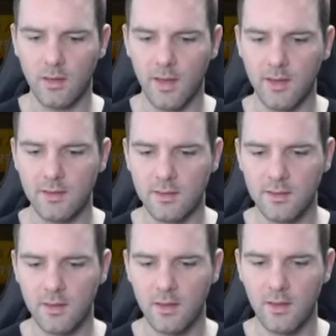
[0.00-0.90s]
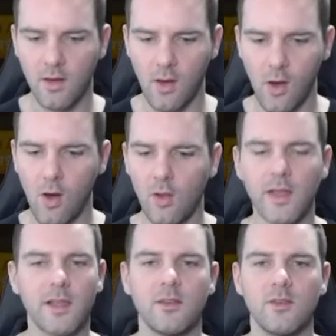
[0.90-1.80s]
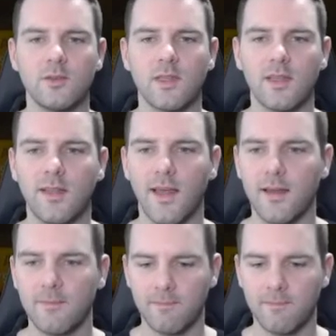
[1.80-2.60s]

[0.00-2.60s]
That is all I can use out of that.